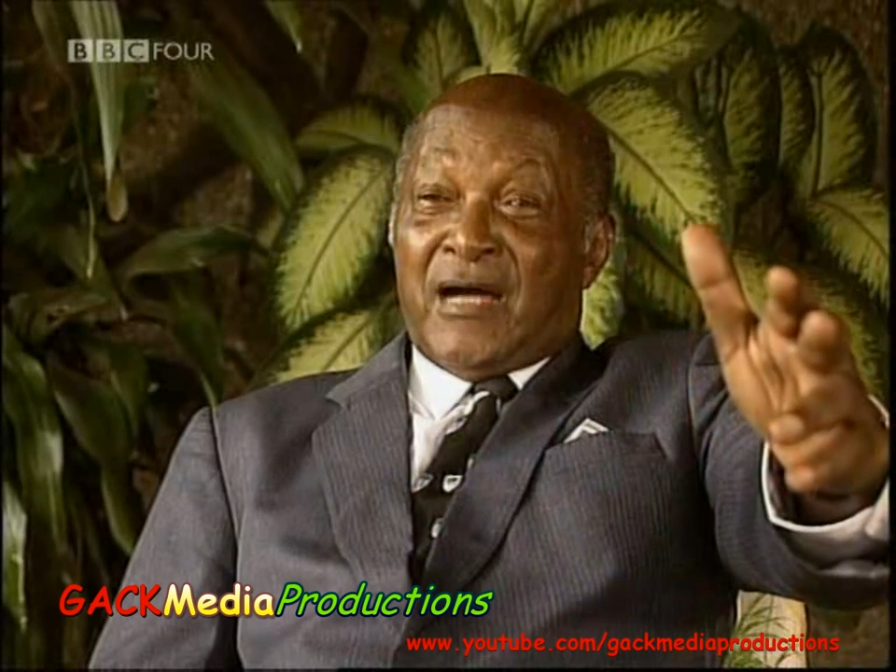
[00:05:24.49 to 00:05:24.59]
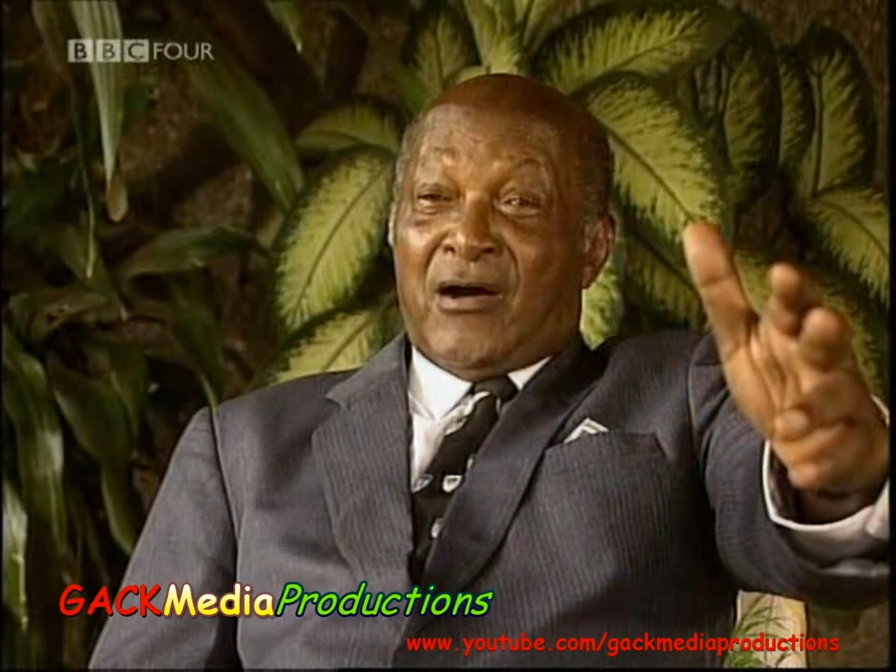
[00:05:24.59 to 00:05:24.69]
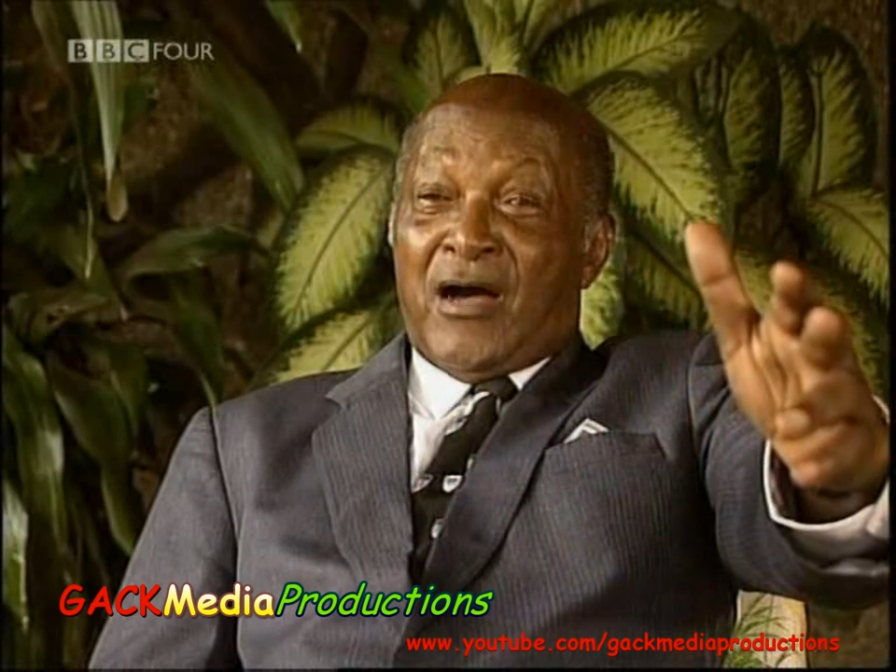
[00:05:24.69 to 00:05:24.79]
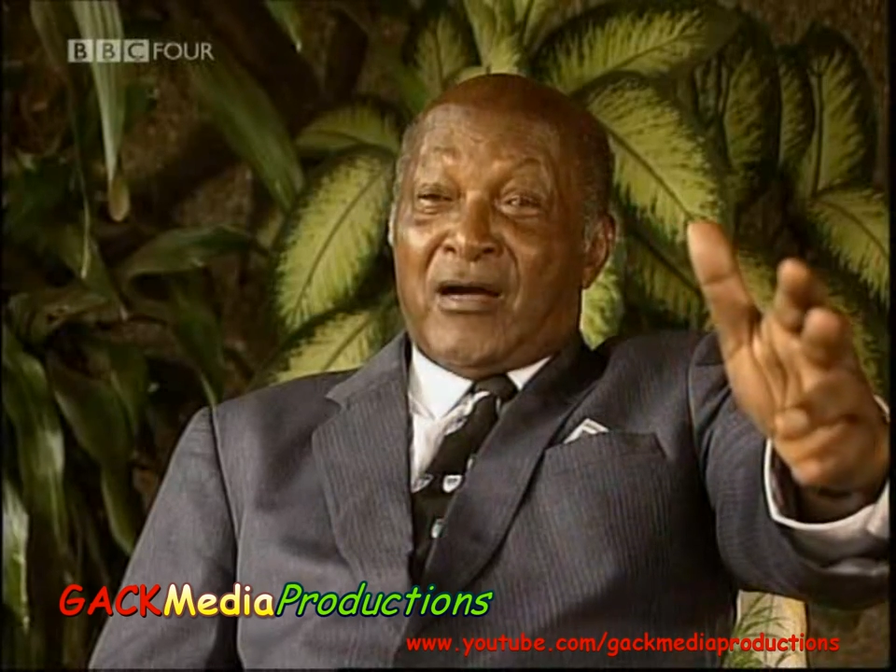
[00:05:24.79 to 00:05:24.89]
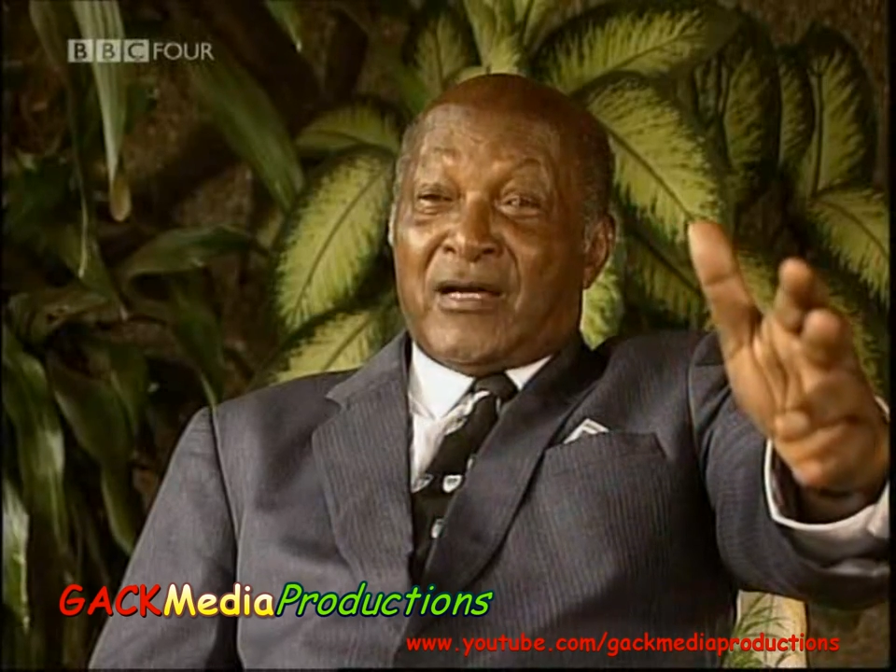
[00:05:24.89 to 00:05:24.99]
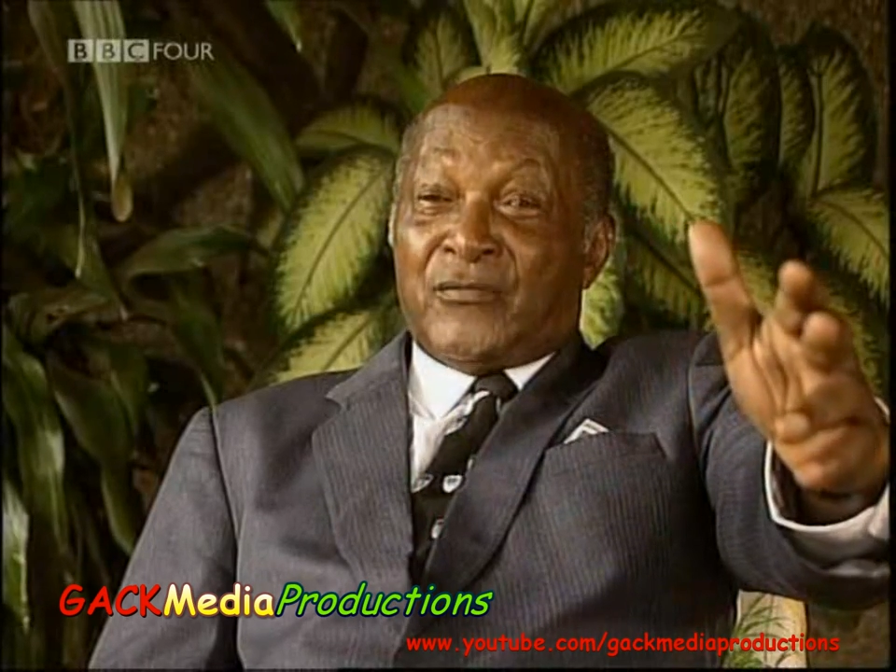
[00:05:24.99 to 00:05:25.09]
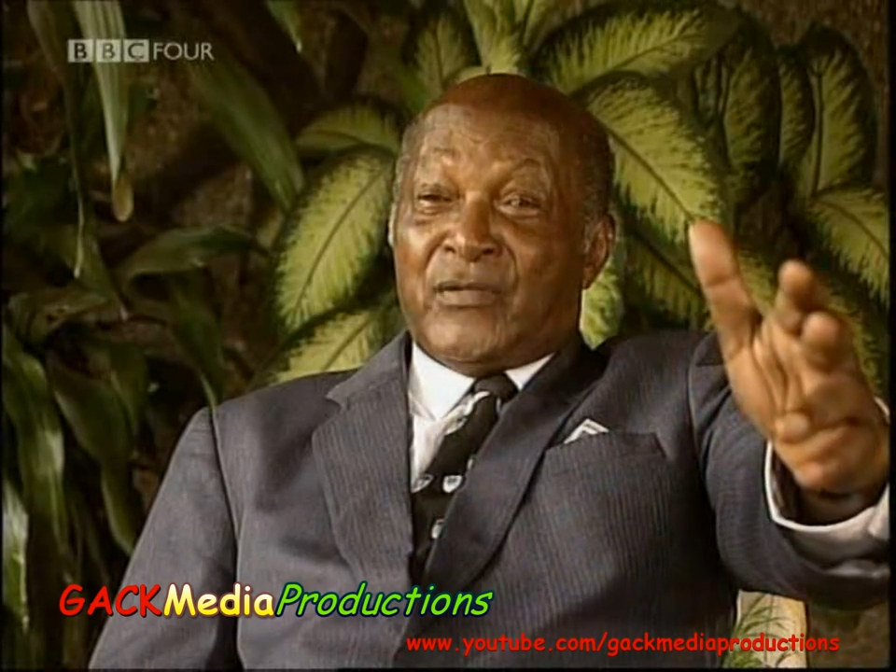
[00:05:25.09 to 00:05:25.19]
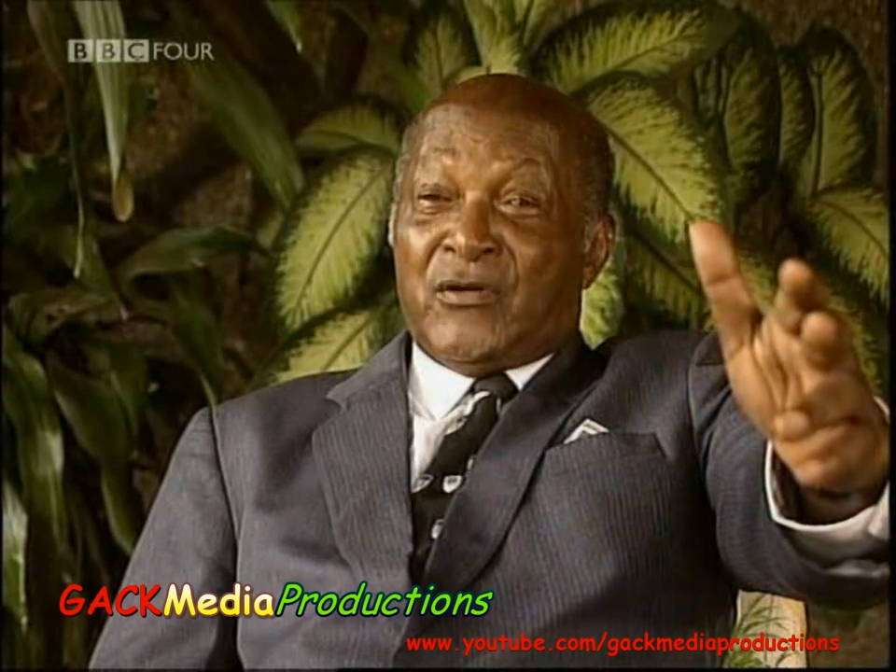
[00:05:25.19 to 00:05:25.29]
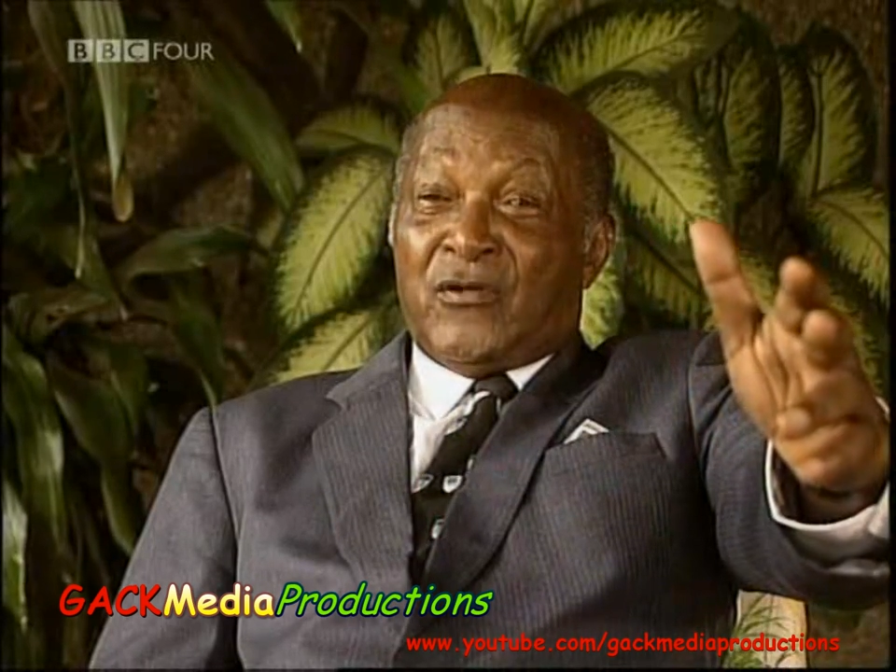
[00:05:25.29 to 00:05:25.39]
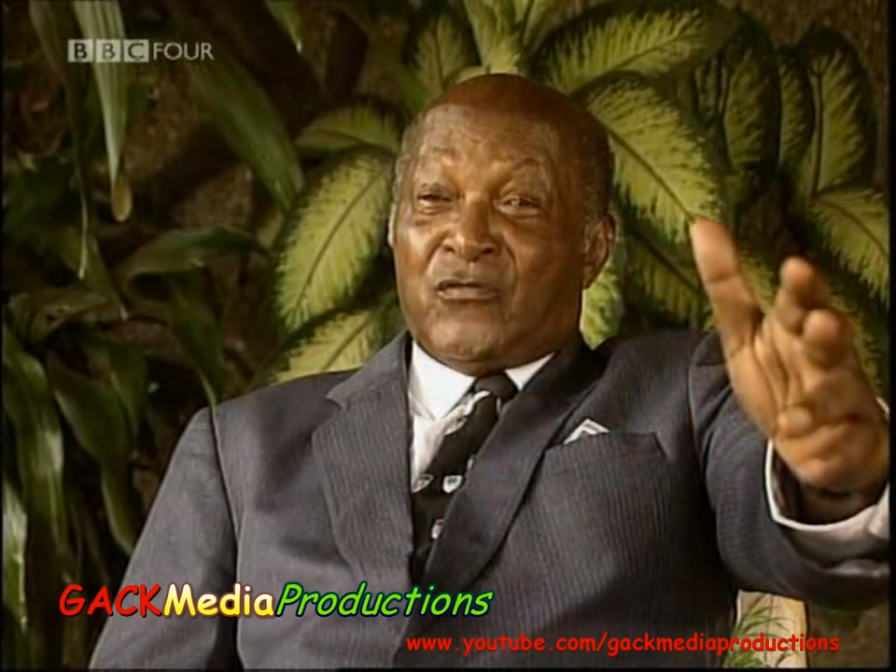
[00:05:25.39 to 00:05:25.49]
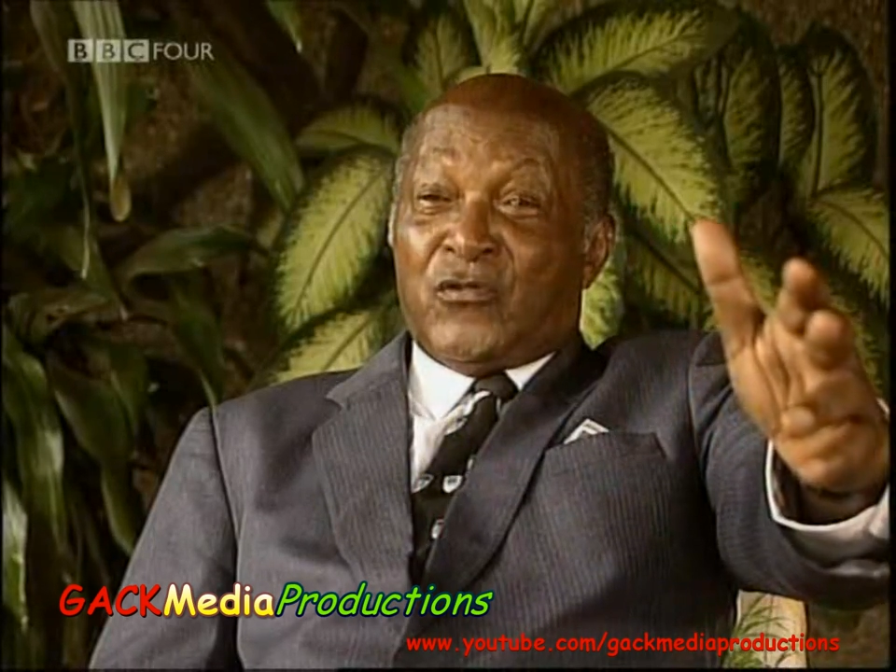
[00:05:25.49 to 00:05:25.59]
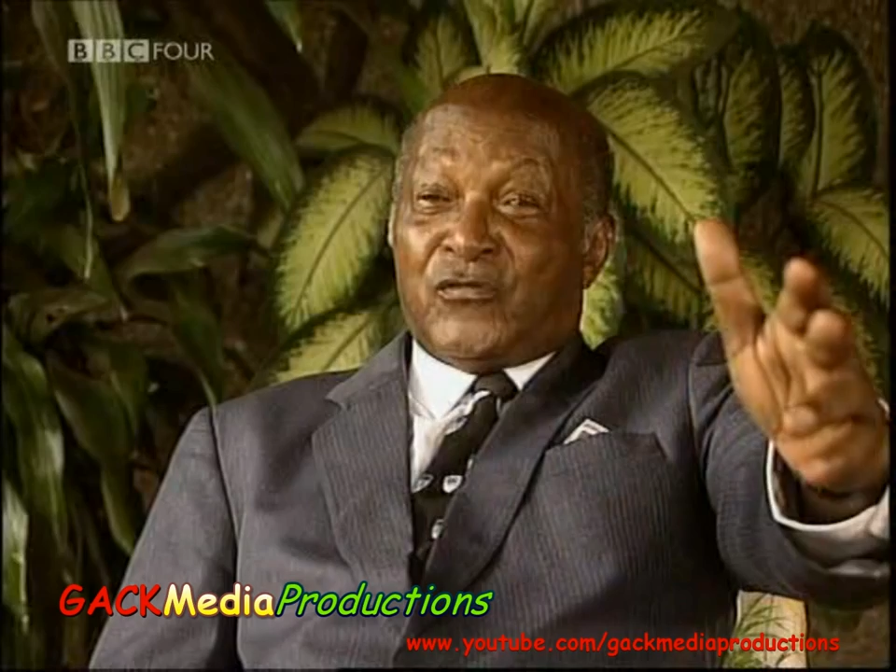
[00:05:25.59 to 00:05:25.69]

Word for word: Now, how can we not